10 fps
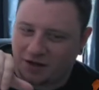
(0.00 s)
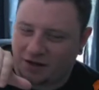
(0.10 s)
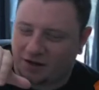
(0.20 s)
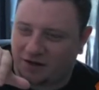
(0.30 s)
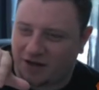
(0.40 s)

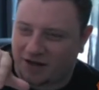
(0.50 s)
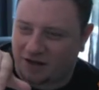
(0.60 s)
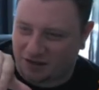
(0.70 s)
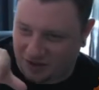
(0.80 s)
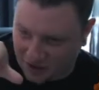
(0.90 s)

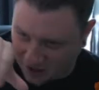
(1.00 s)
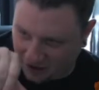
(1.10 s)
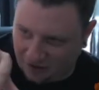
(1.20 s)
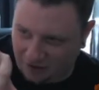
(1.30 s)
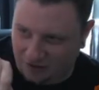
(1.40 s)
the
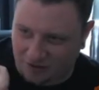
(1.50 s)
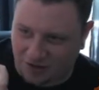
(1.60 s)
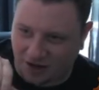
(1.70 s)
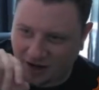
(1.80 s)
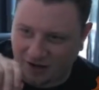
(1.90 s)

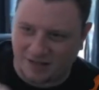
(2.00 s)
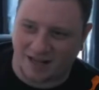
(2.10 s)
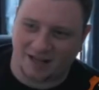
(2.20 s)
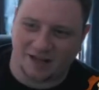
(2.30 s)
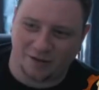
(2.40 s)
circles are
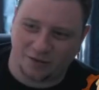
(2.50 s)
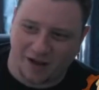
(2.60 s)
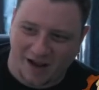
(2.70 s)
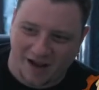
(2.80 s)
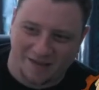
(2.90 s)
telling you
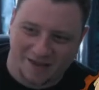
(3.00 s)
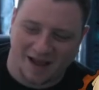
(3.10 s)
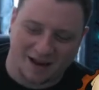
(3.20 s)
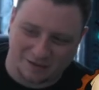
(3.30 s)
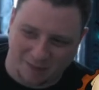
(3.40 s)
that in
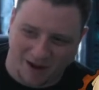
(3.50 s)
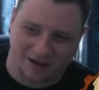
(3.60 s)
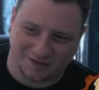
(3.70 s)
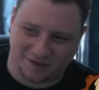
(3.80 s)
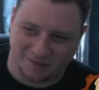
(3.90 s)
that
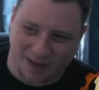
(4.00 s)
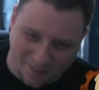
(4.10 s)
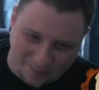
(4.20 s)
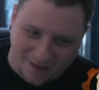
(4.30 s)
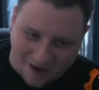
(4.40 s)
part of the
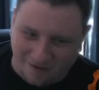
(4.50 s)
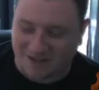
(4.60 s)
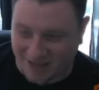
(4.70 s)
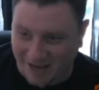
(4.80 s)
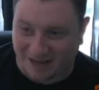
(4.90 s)
map there
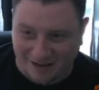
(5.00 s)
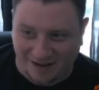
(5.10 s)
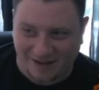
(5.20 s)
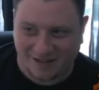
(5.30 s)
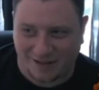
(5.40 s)
is a hidden
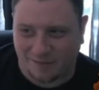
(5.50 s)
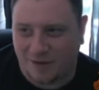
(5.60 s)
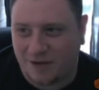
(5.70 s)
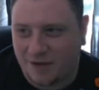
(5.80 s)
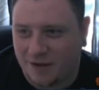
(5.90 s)

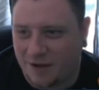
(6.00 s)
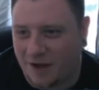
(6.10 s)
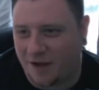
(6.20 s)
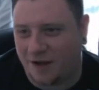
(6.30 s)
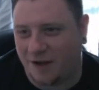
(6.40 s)
item.
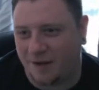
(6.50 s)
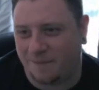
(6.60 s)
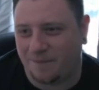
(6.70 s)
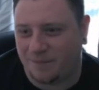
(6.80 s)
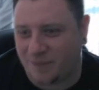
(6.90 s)

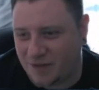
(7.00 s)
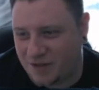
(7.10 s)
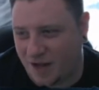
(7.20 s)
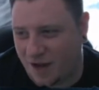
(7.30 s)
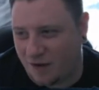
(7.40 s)

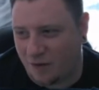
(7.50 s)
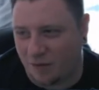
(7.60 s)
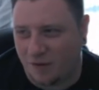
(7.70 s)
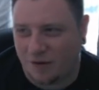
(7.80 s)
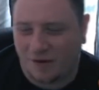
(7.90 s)

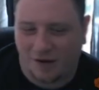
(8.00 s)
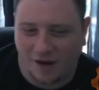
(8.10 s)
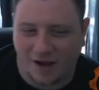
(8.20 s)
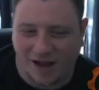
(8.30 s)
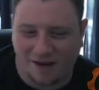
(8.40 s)
So
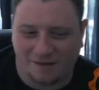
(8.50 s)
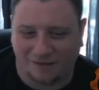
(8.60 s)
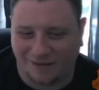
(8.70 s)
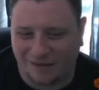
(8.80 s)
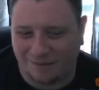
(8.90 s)

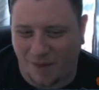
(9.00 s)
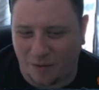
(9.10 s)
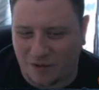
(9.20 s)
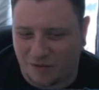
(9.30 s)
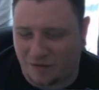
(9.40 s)
again,
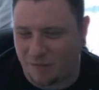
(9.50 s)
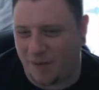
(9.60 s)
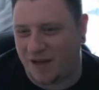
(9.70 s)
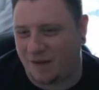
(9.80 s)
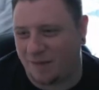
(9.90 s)
most of the
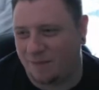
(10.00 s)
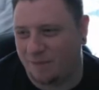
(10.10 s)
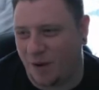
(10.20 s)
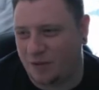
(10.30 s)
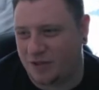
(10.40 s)
big
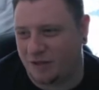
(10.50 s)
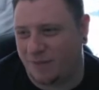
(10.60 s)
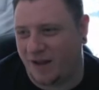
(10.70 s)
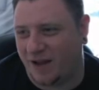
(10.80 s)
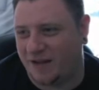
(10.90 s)

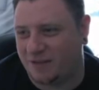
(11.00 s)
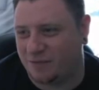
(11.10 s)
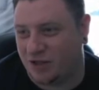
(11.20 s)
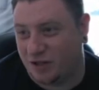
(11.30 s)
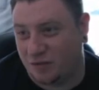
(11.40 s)

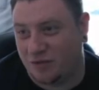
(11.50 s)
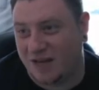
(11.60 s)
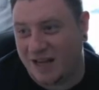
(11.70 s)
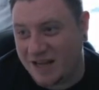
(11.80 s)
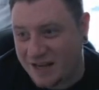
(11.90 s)
items that you
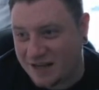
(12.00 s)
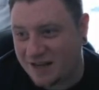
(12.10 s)
need